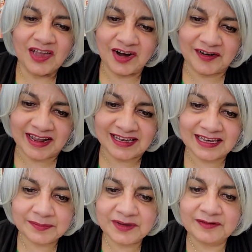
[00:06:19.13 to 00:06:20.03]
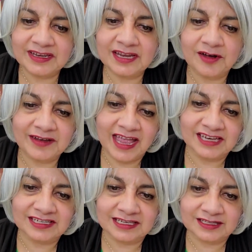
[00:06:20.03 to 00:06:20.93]
All right, let me read out
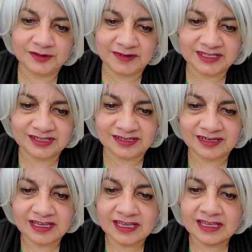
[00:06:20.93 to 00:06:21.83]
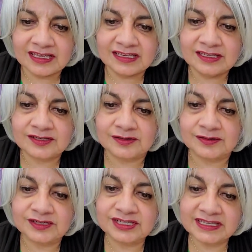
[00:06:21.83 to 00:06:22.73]
Ashley's question.
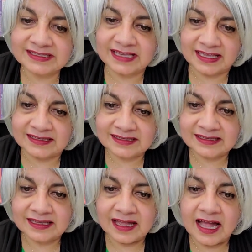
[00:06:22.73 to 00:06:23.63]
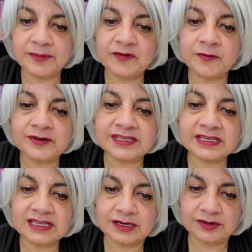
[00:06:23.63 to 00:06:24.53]
So she says, I'm
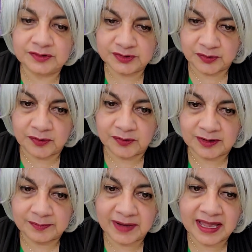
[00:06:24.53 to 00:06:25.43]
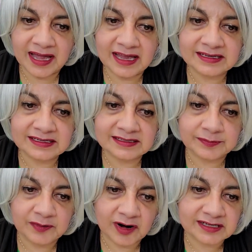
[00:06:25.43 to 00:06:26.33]
14 years old. My height is
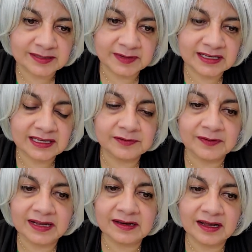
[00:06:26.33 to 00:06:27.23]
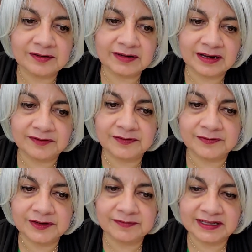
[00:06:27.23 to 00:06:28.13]
approximately
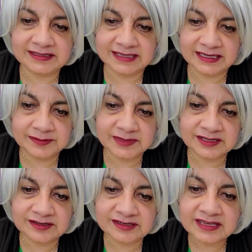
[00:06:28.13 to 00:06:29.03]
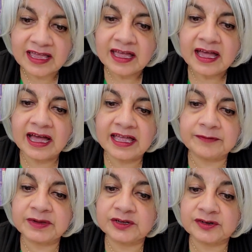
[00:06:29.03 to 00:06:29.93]
151 centimeters. I
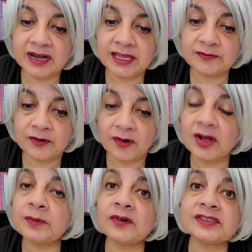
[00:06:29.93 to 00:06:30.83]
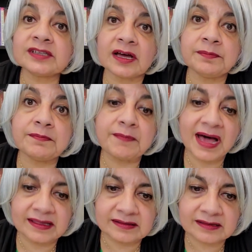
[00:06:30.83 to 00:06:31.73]
have been trying for almost a
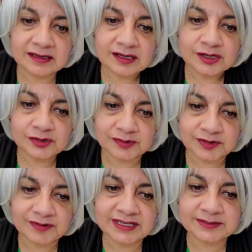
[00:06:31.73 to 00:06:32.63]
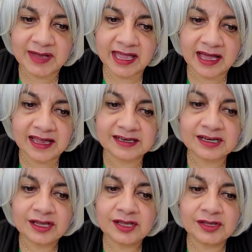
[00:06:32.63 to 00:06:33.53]
month to increase my height
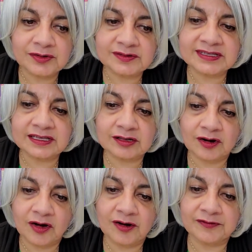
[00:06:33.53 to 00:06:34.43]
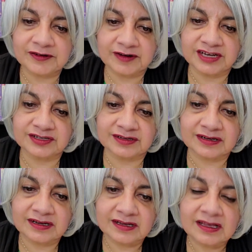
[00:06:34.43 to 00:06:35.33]
using the law of attraction.